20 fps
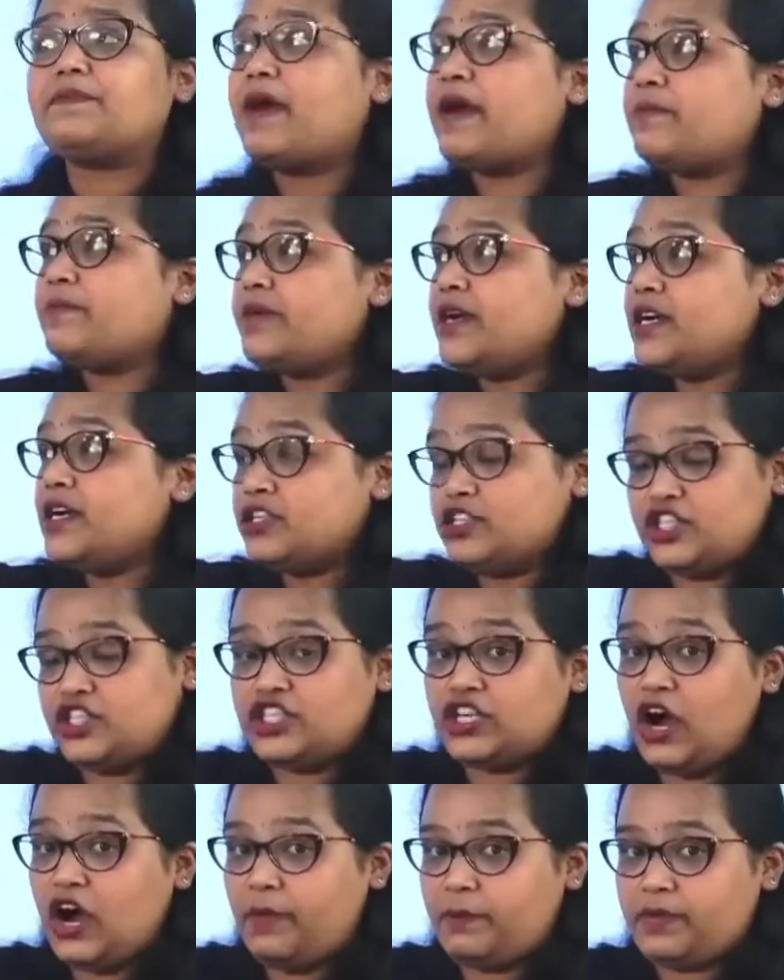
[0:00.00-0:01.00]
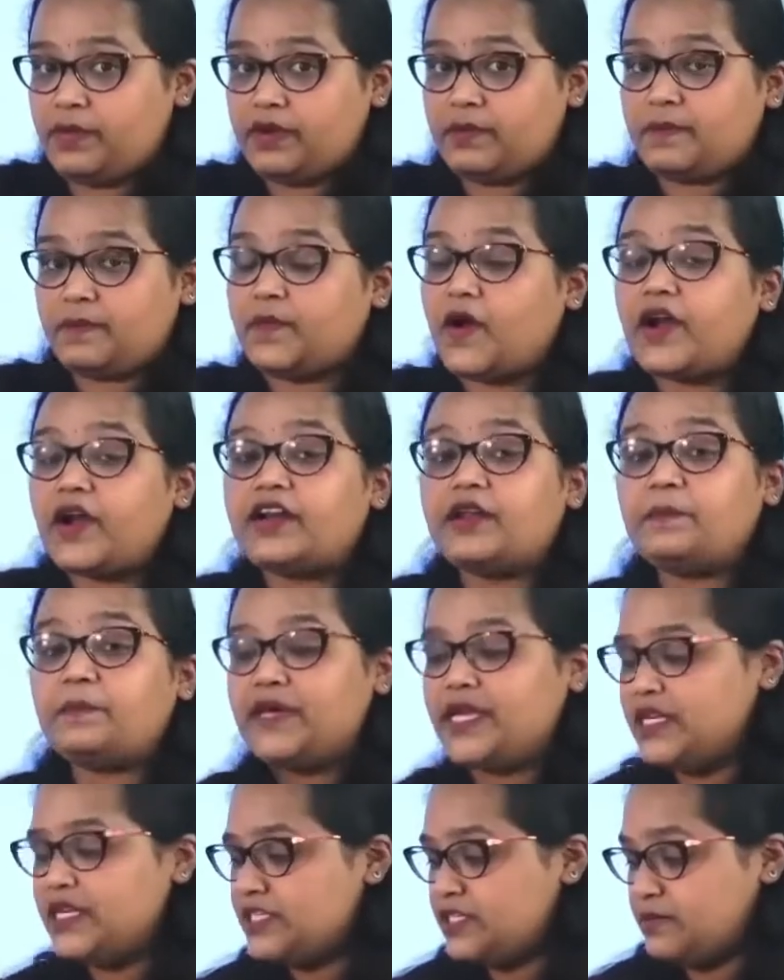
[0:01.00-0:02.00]
remember top. Bottom
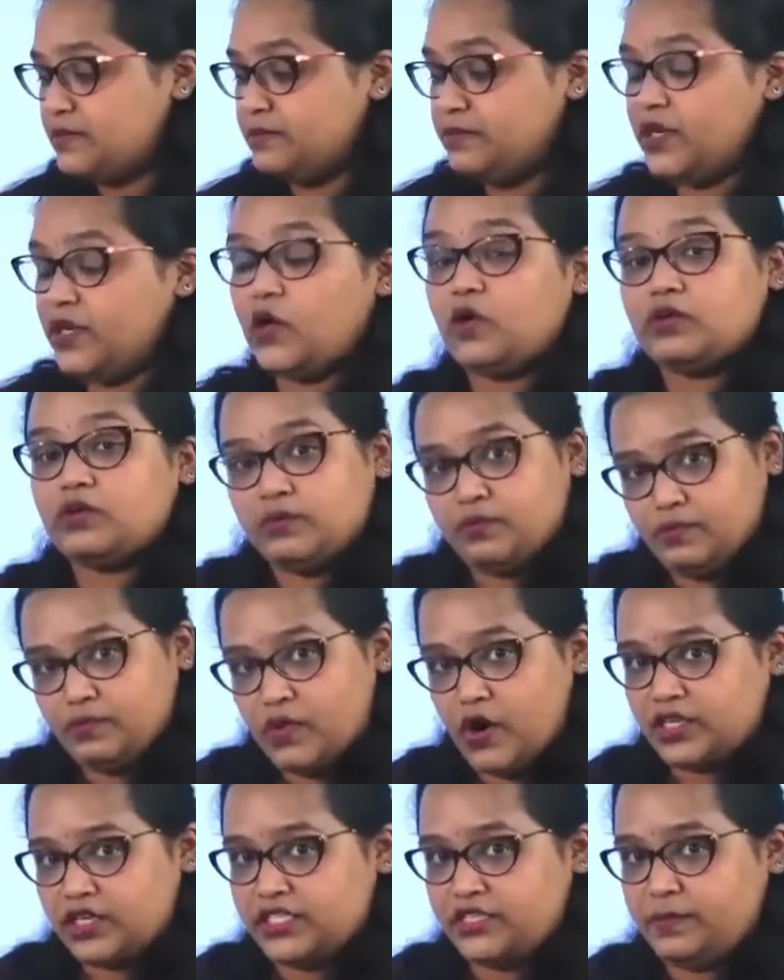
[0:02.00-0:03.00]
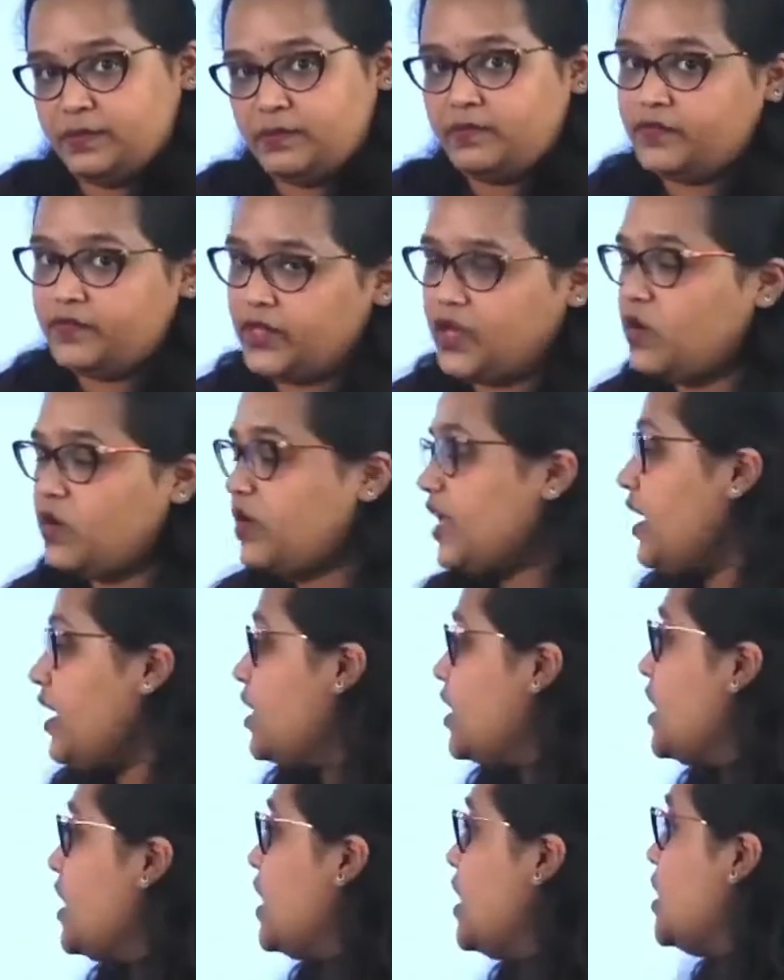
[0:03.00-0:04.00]
means below. Bottom. Okay.
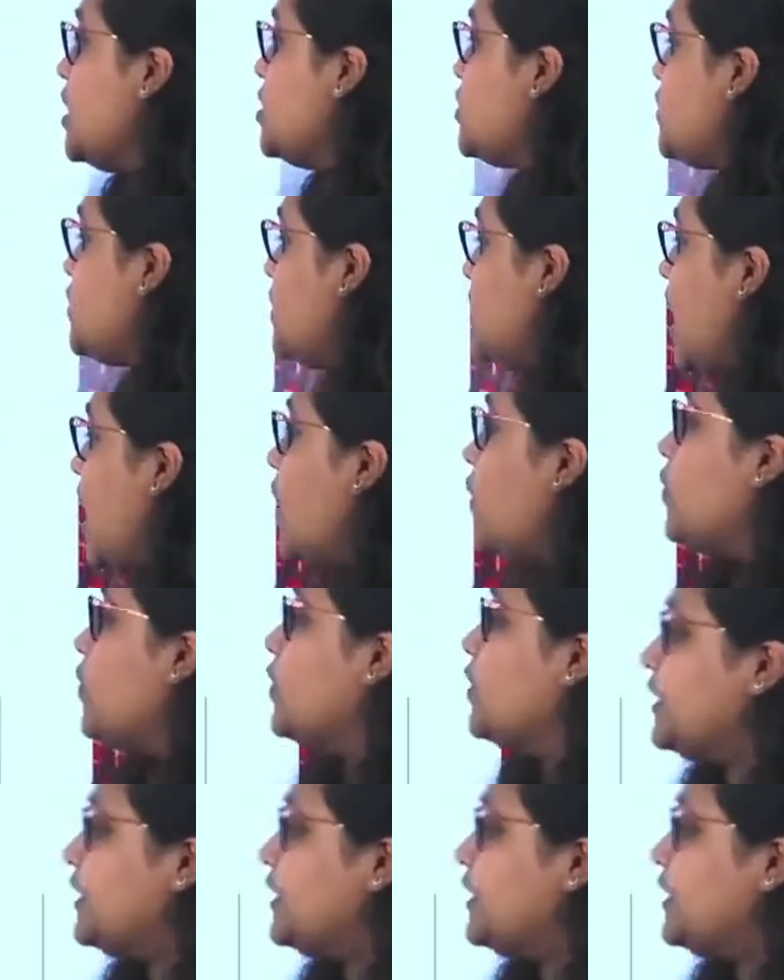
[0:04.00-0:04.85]
So now